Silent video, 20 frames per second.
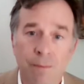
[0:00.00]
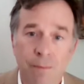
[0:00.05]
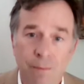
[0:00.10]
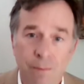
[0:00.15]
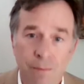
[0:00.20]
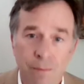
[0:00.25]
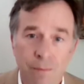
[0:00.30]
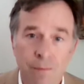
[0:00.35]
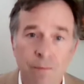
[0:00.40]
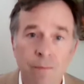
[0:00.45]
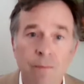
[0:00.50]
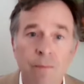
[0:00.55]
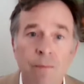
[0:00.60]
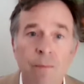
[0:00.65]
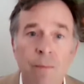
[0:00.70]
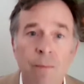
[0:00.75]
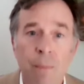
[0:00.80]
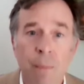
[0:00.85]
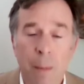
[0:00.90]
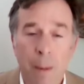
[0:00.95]

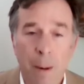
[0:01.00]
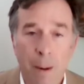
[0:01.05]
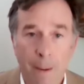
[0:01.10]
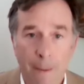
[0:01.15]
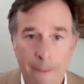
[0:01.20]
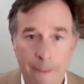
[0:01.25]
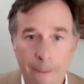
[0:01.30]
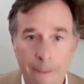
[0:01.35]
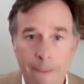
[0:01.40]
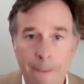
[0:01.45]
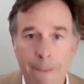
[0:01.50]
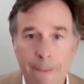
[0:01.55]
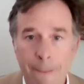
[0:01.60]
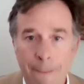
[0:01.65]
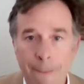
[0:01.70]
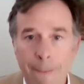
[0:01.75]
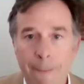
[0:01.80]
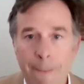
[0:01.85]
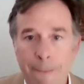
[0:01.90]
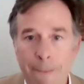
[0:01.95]

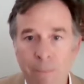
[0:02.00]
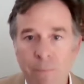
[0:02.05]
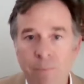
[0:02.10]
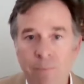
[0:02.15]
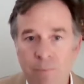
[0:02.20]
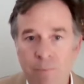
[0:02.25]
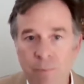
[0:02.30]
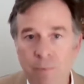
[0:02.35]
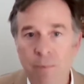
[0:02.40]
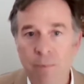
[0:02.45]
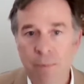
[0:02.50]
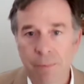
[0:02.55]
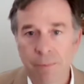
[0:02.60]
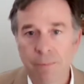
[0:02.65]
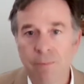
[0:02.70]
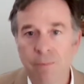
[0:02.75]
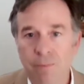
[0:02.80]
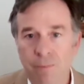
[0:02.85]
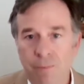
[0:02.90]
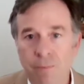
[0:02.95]

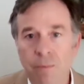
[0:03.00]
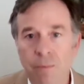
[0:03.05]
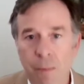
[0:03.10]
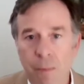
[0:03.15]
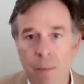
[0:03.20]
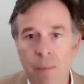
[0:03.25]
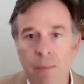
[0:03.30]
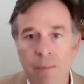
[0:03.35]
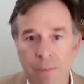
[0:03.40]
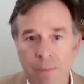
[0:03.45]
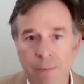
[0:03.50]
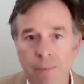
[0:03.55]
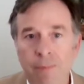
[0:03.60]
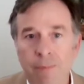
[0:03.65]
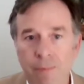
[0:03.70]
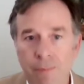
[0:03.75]
(silent)